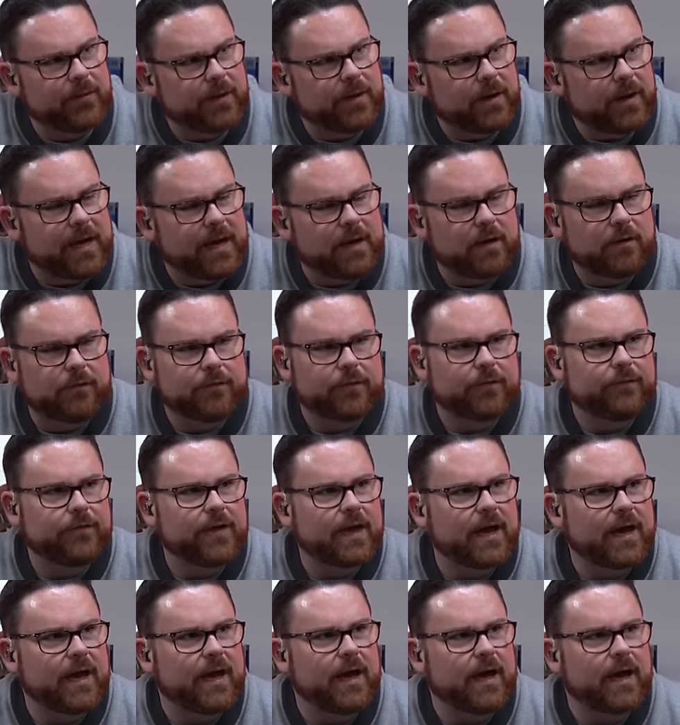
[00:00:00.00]
here. Head over to
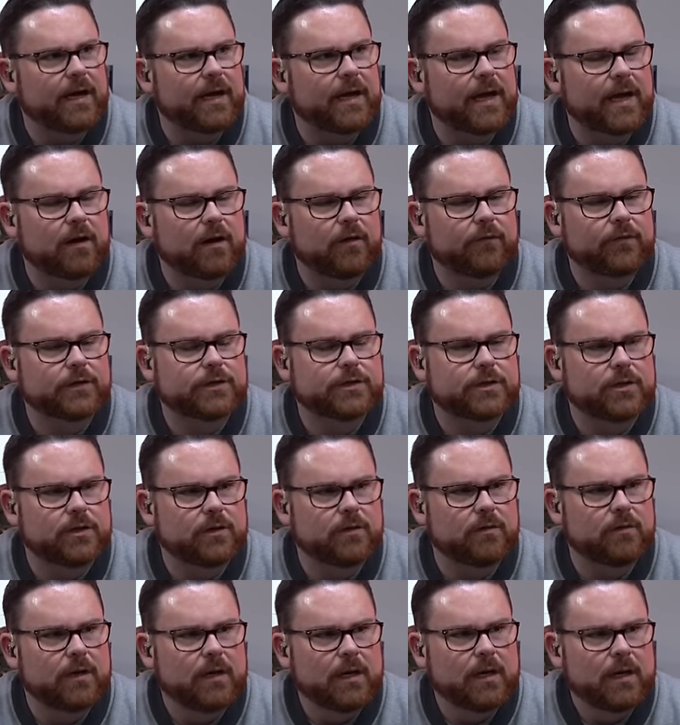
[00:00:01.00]
via, uh, head over
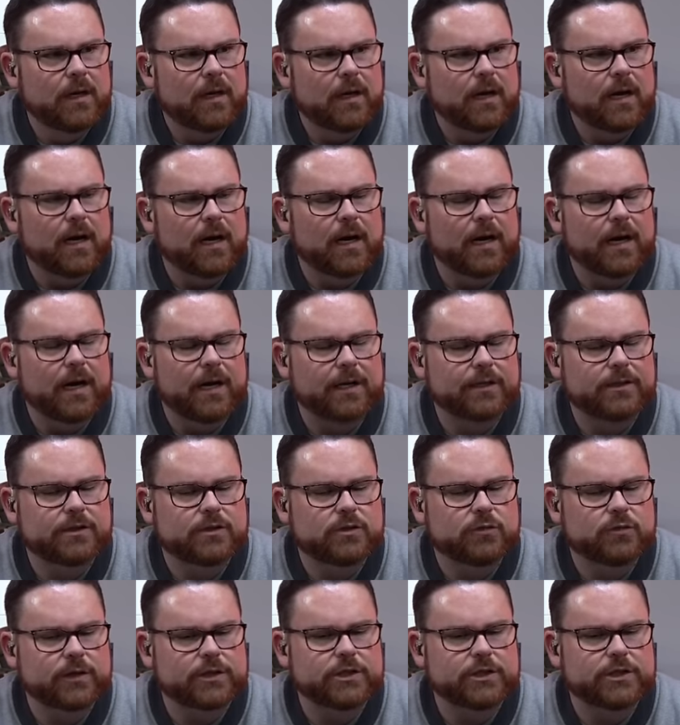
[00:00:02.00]
to uh,
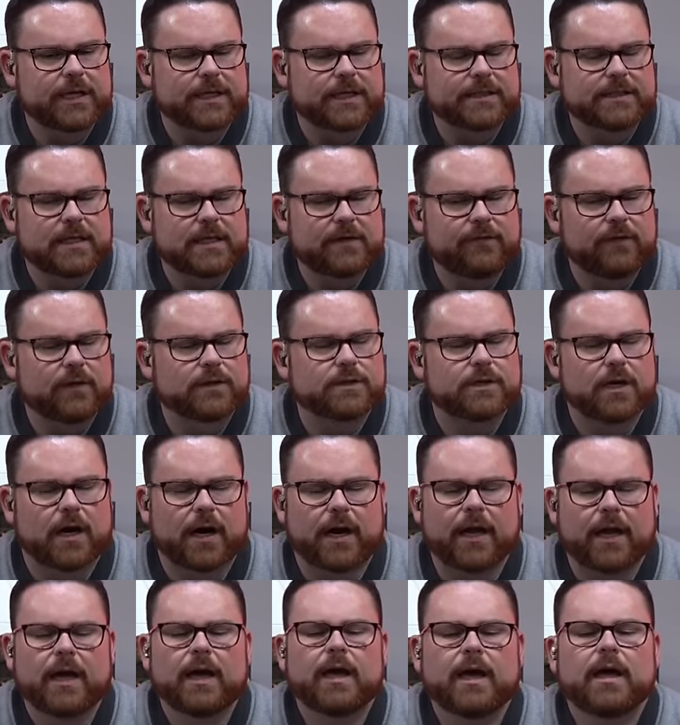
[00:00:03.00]
Twitch.tv.
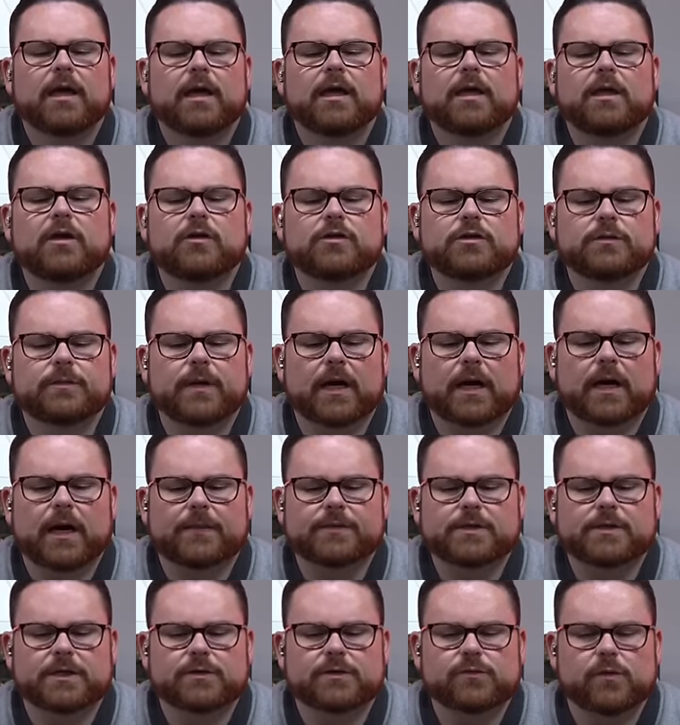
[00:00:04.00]
Sorry,
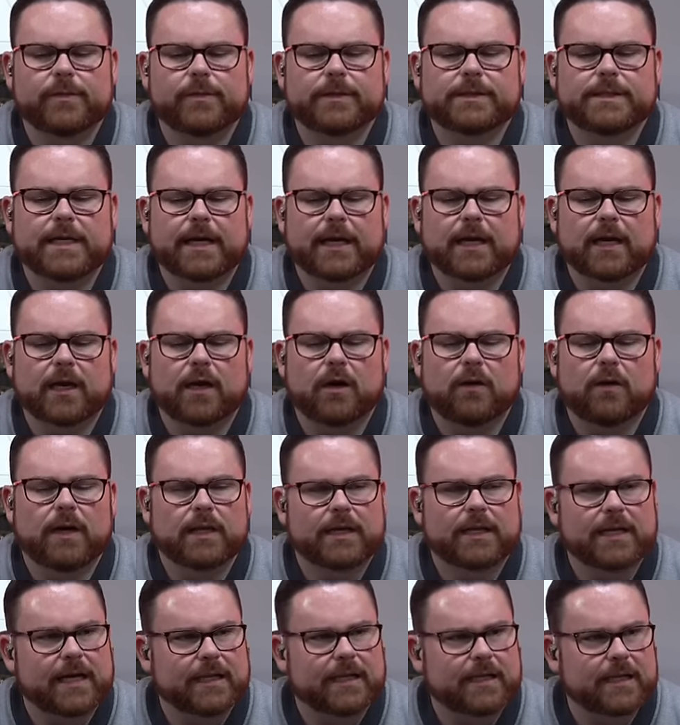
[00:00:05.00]
youtube.com slash robeytech and go
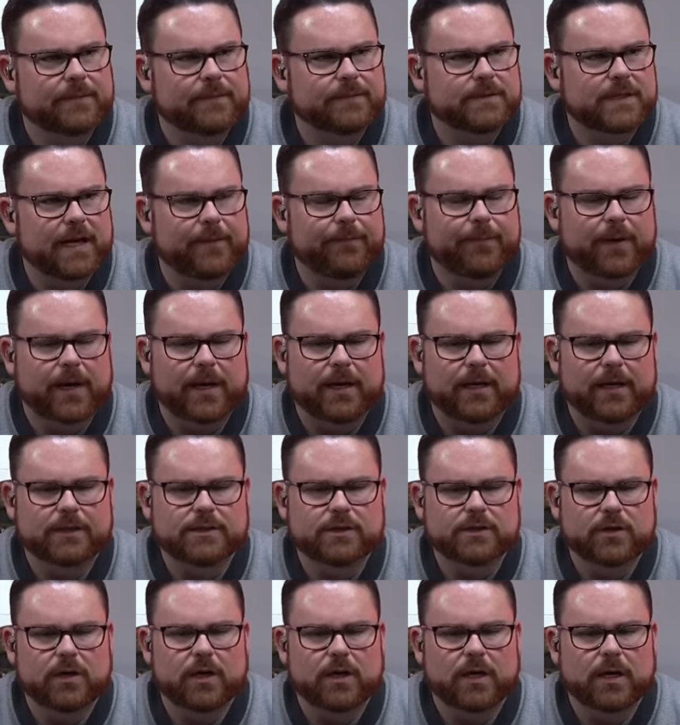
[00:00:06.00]
hit that thumbs up button
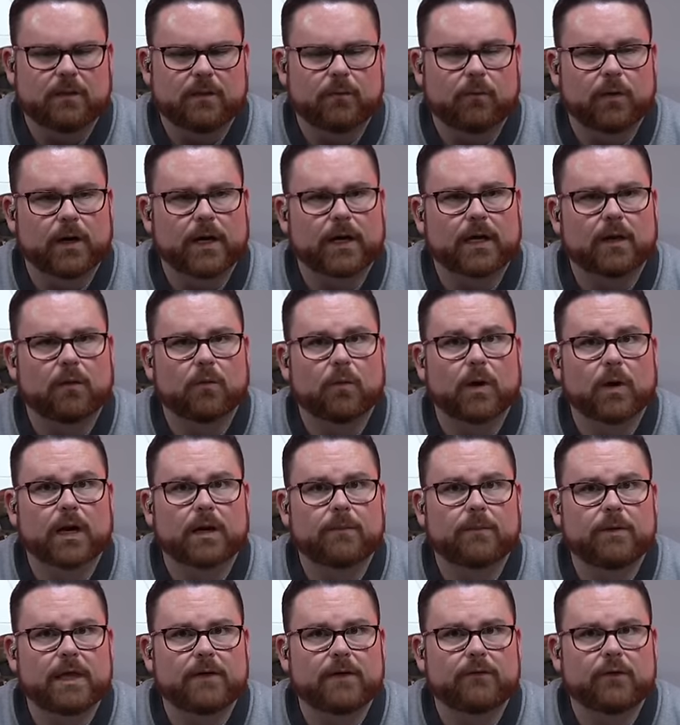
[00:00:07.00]
so you can we're, we're going
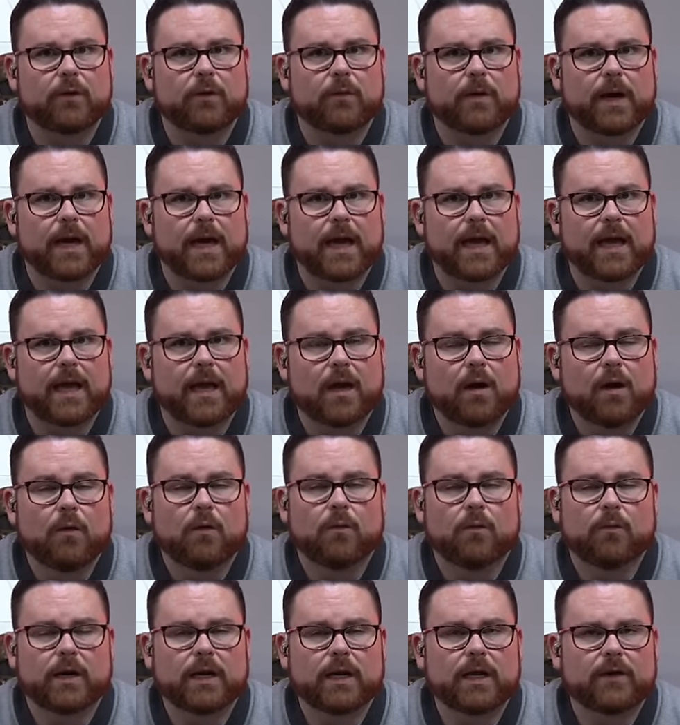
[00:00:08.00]
to be giving away
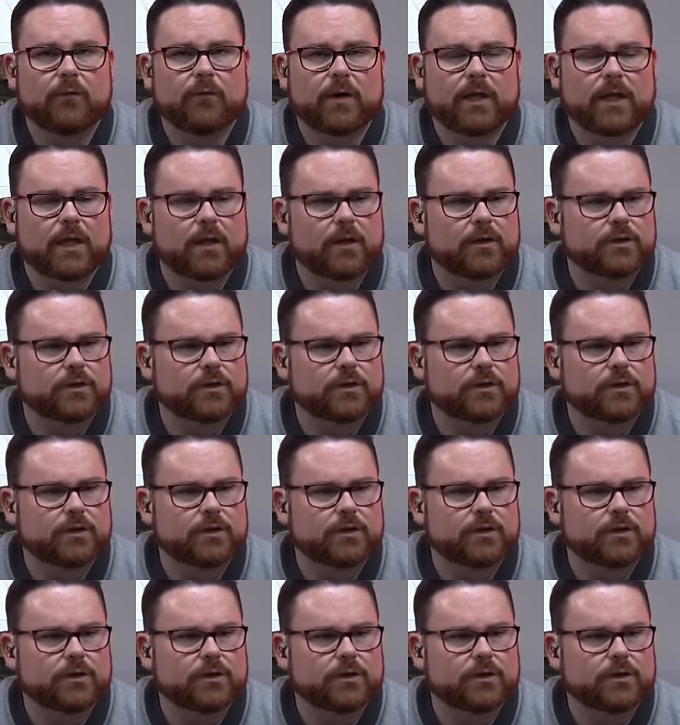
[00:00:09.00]
we want to give away the other